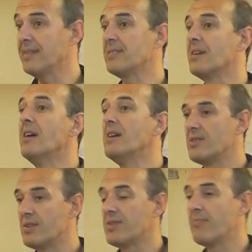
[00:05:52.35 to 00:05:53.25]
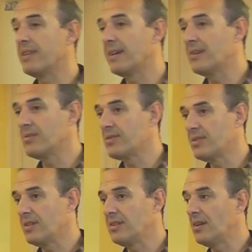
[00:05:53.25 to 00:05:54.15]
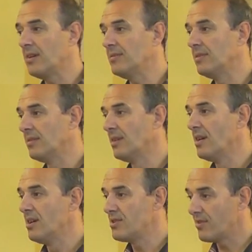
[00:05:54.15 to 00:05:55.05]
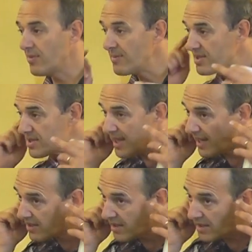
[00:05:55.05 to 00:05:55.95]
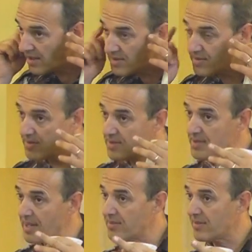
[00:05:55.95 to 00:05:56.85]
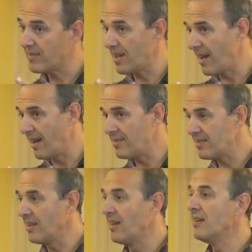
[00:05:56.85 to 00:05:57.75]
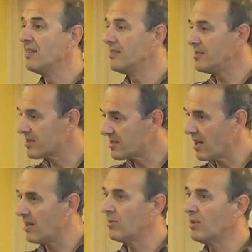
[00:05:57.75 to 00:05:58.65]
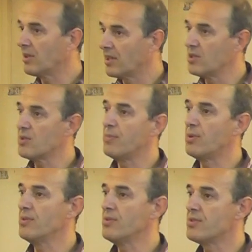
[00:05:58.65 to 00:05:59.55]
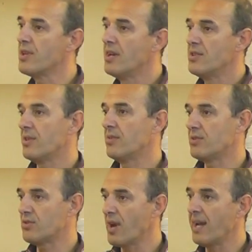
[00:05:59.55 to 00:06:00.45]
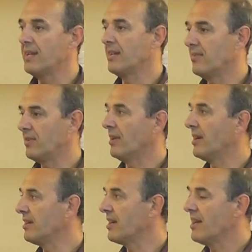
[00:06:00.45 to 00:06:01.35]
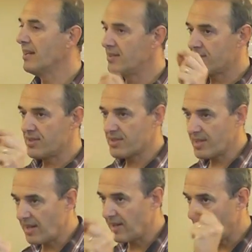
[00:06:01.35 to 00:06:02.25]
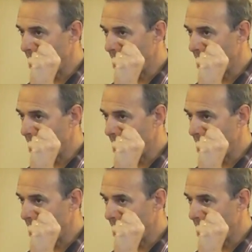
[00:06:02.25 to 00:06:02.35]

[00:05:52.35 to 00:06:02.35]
it to something else that I know. So from the stick that goes through the centre of the head, you start working to points. So the training, if you like, is to start